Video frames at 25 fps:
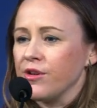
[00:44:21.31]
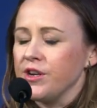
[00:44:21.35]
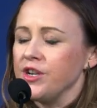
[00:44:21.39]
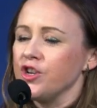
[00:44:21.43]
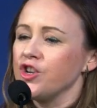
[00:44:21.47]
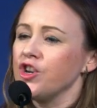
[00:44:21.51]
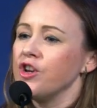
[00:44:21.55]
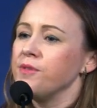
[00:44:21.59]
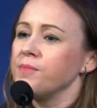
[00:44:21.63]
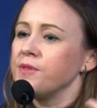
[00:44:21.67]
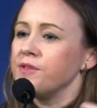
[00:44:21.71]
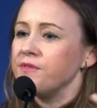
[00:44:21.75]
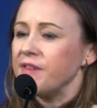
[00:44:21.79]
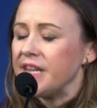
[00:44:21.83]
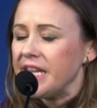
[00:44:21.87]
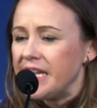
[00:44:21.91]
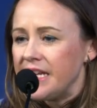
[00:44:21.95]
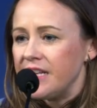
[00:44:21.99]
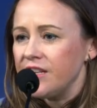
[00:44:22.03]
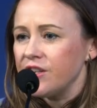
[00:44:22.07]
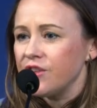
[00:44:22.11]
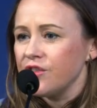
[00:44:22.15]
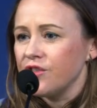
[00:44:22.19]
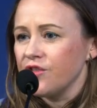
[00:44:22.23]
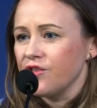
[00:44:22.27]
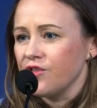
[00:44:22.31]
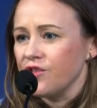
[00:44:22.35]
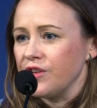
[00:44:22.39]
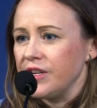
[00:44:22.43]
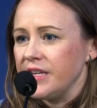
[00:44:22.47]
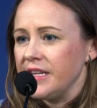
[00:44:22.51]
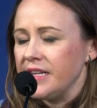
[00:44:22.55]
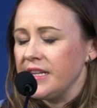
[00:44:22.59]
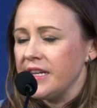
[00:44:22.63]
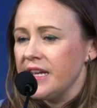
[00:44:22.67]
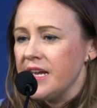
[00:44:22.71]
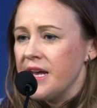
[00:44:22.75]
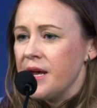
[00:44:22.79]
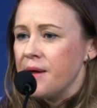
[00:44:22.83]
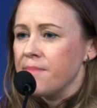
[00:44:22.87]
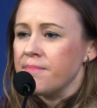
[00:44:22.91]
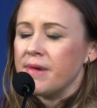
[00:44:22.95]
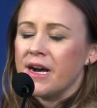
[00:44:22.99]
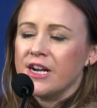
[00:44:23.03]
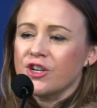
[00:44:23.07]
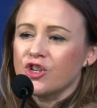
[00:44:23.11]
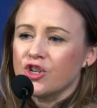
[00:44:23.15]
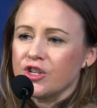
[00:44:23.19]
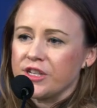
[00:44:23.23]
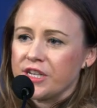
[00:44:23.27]
in terms of industry
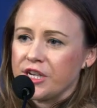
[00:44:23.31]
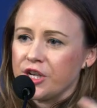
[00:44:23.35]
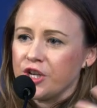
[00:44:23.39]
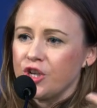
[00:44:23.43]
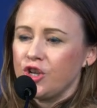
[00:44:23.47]
marshalling